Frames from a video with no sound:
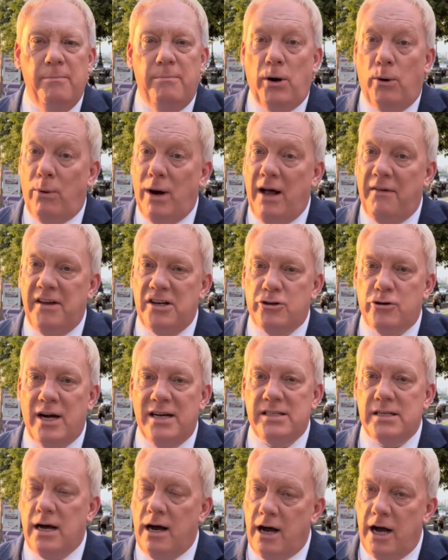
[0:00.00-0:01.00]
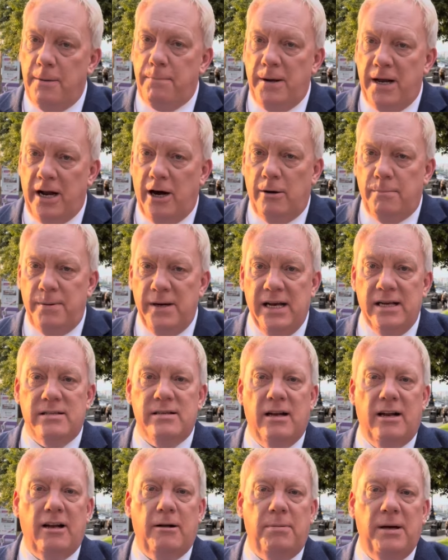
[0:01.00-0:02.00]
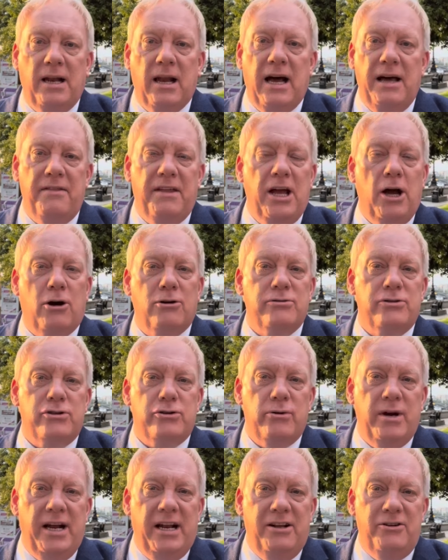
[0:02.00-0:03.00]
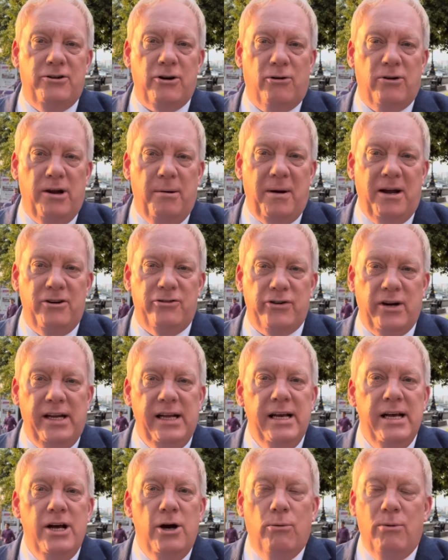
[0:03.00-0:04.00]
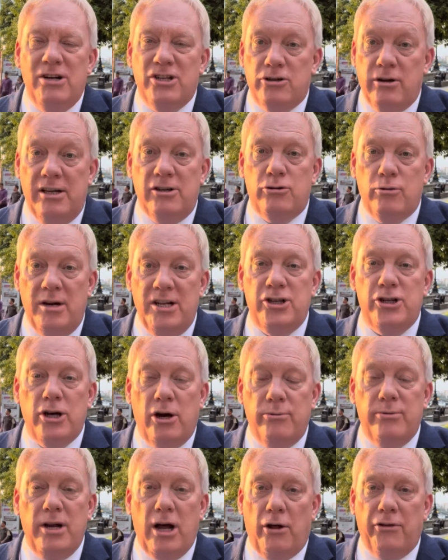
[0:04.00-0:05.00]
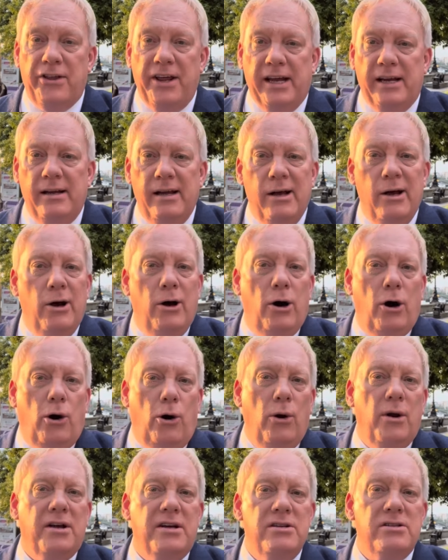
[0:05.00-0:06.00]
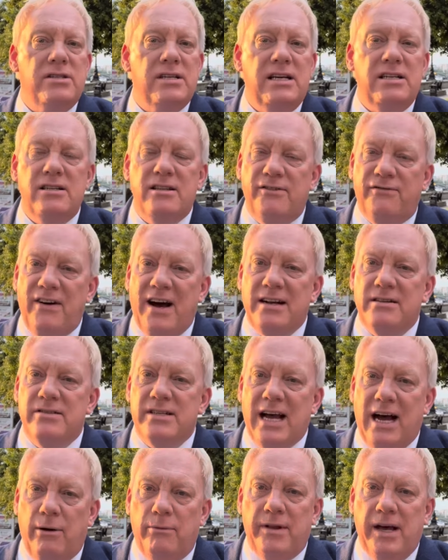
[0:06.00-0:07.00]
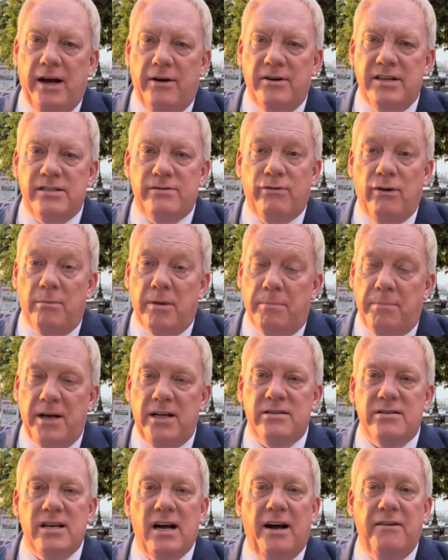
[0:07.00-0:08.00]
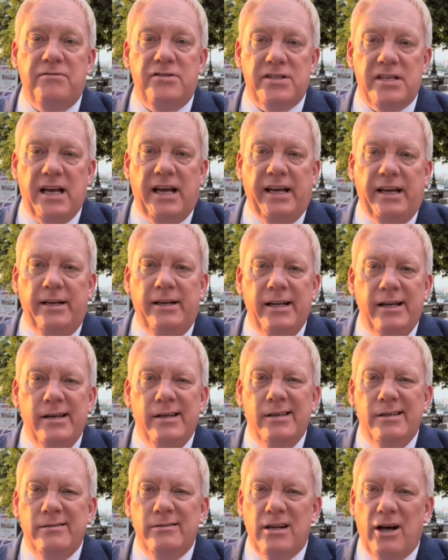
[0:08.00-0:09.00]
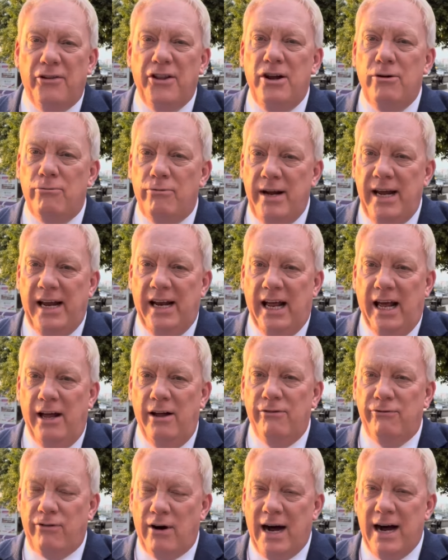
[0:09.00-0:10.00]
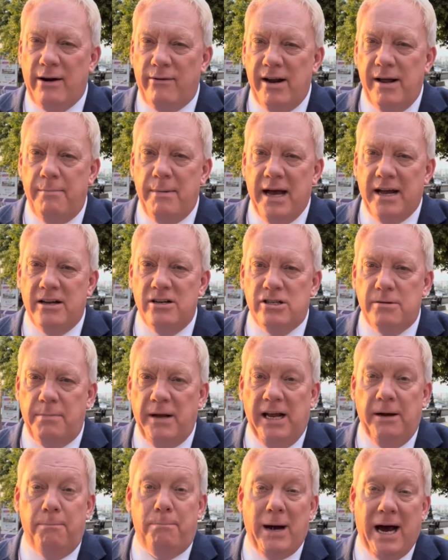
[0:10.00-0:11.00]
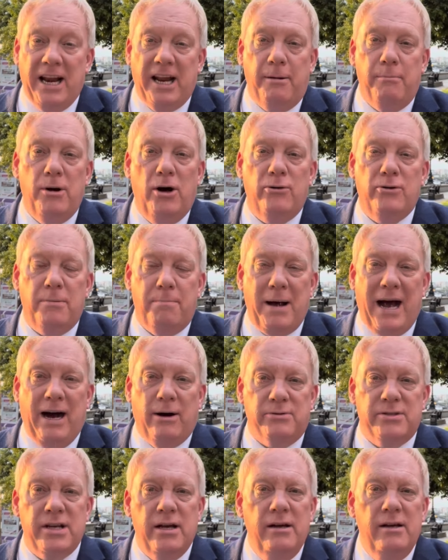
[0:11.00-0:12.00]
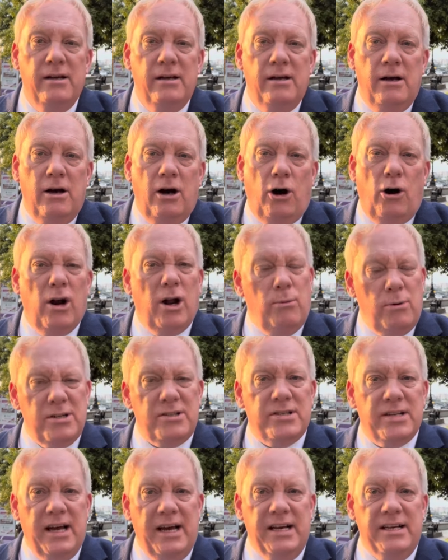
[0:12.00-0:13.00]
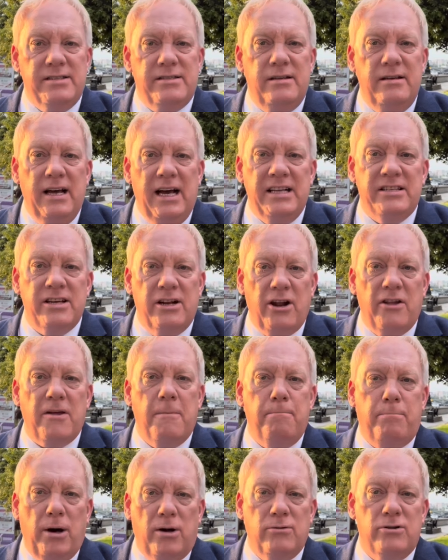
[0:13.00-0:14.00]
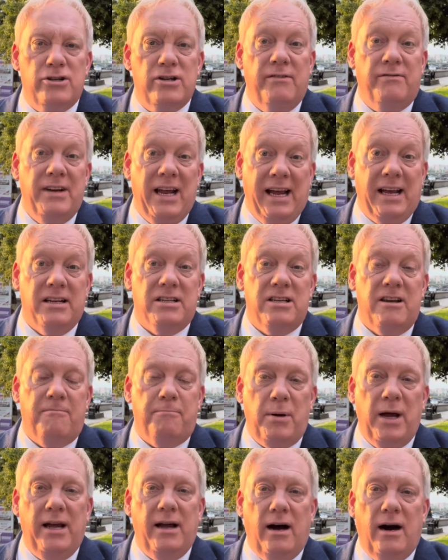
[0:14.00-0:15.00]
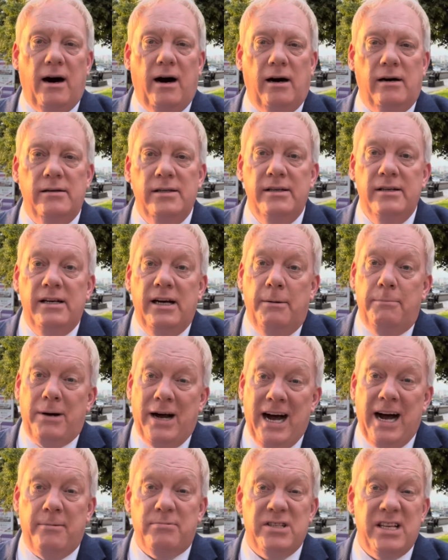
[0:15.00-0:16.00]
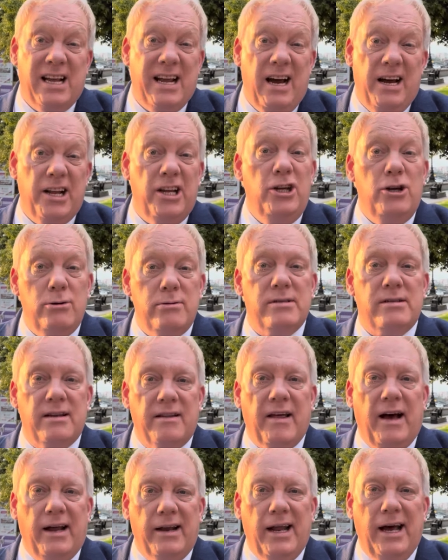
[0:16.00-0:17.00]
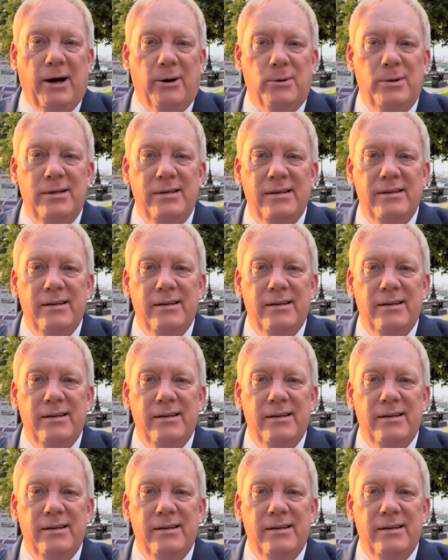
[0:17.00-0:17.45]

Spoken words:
But while they tried to hype it up, it's a little bit like the Australian documentary, which literally showed nothing. All I can say to the fans out there is, from the bits I've seen, nothing really for Harry and Meghan to be in panic mode about. All I would say is it's another bunch of negative PR, and perhaps they're kind of used to that now.